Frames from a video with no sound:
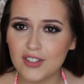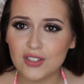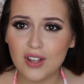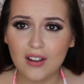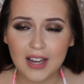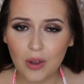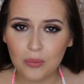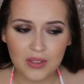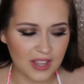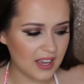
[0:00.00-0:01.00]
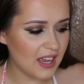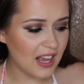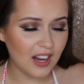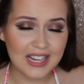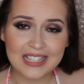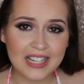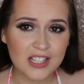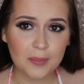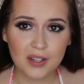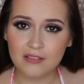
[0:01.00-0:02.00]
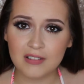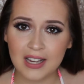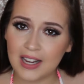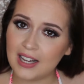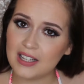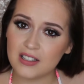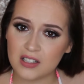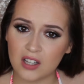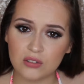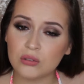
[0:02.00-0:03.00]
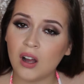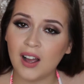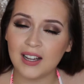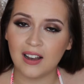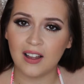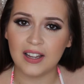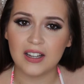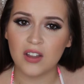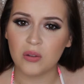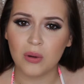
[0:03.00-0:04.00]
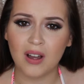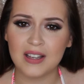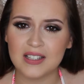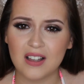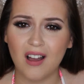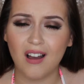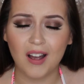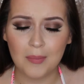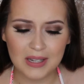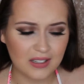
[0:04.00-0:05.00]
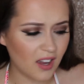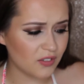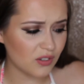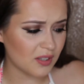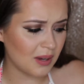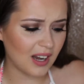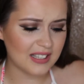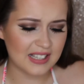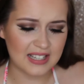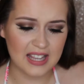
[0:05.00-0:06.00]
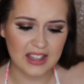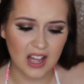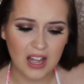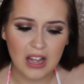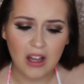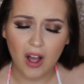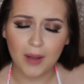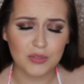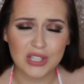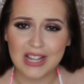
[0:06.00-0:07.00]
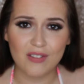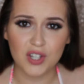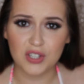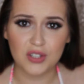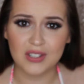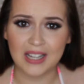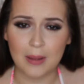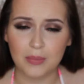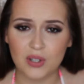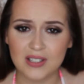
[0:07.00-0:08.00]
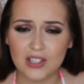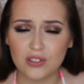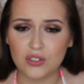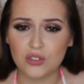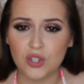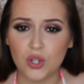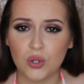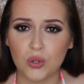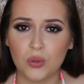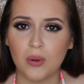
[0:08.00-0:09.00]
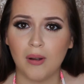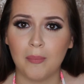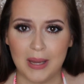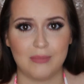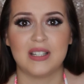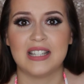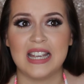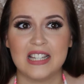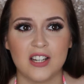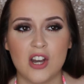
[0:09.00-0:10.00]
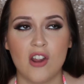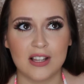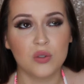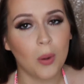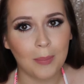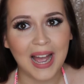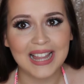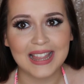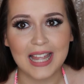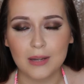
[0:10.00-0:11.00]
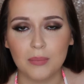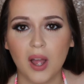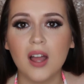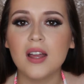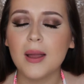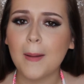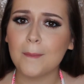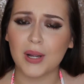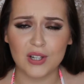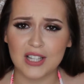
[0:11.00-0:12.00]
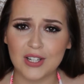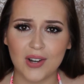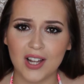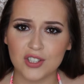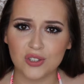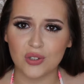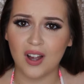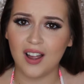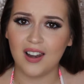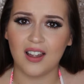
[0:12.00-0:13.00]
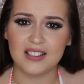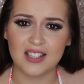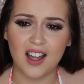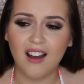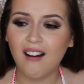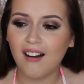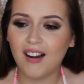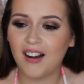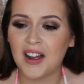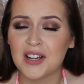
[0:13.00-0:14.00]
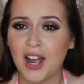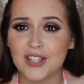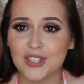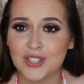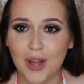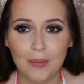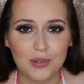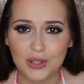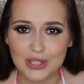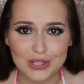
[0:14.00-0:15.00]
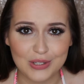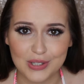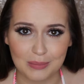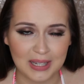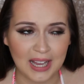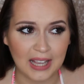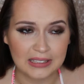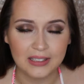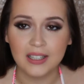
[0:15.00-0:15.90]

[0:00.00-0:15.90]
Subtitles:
can't get on with it. Like, it needs to be a really subtle highlight, otherwise, I mean, I've got some highlighters here that I'm just never going to use again because they're just too pigmented, and I know that's not a bad thing, but because I don't like a strong highlighter, I'm not going to use them again.